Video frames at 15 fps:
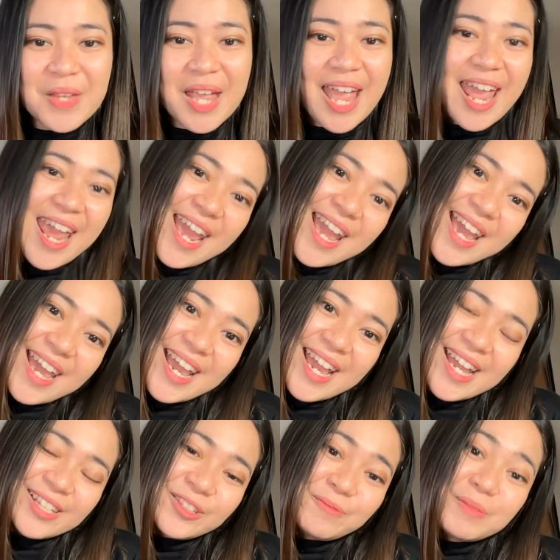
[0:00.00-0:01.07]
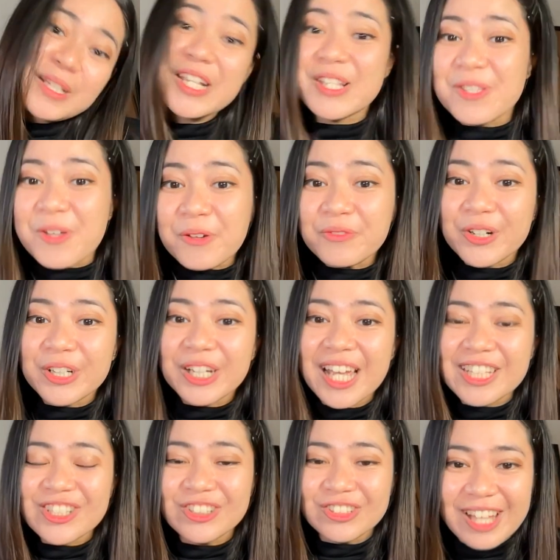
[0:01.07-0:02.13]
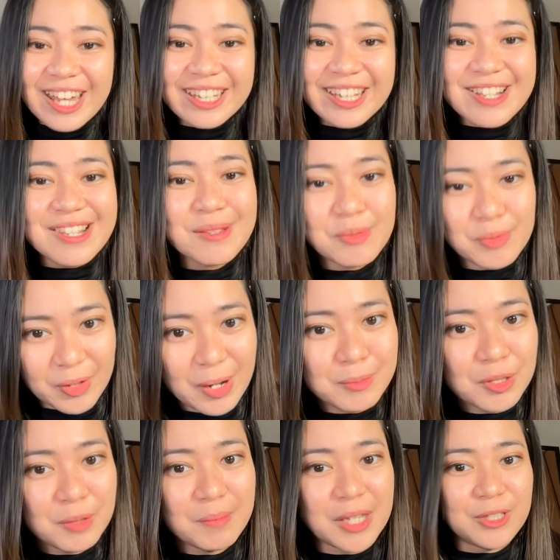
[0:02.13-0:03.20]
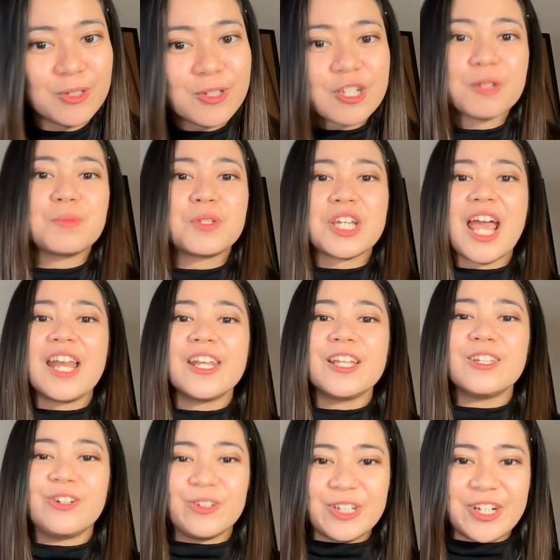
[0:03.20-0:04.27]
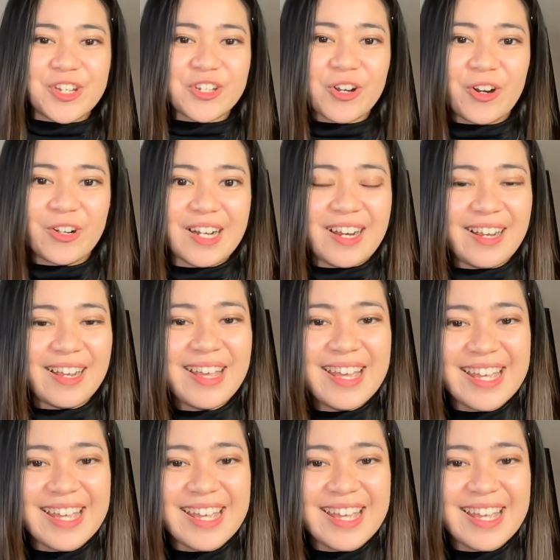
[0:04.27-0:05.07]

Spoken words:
And please don't forget to like and subscribe to my YouTube channel, Orange Aura.